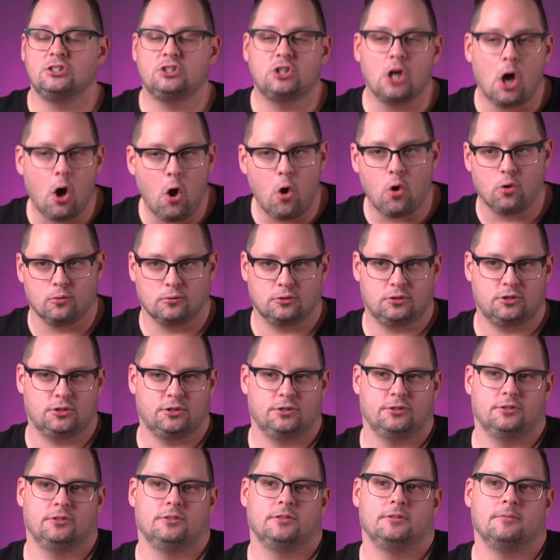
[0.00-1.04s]

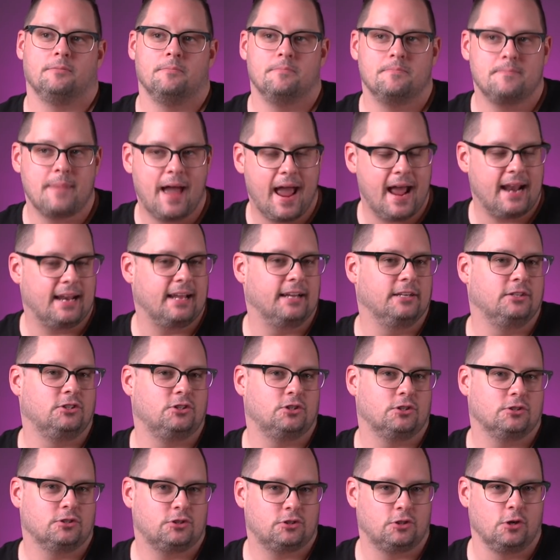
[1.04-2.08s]
don't
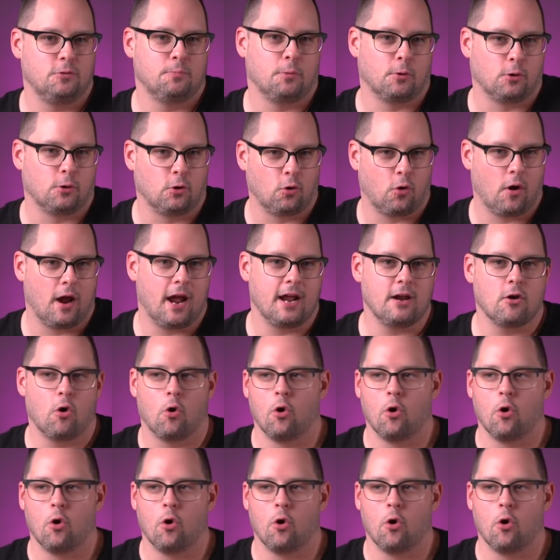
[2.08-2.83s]
manage super great,